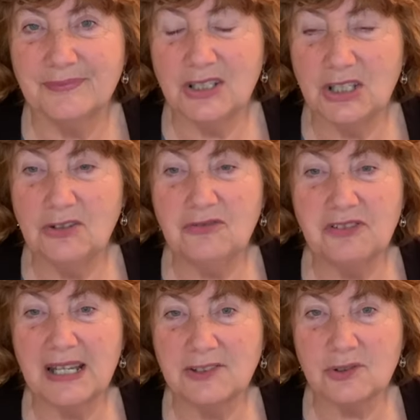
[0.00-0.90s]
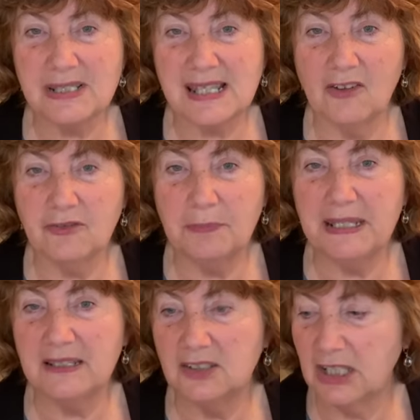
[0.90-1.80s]
You find yourself
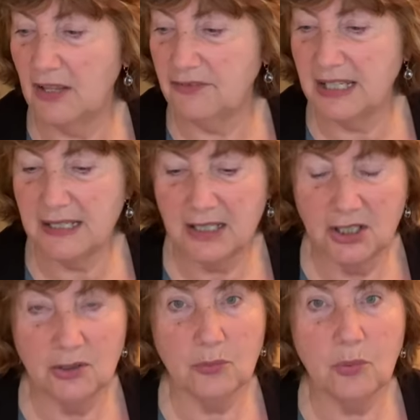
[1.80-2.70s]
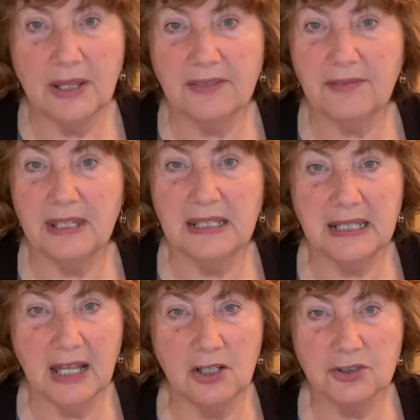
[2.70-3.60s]
being loving with an
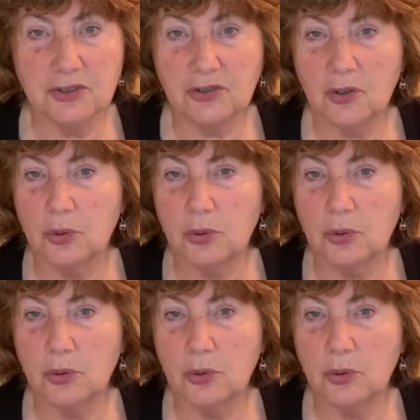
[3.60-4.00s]
elder,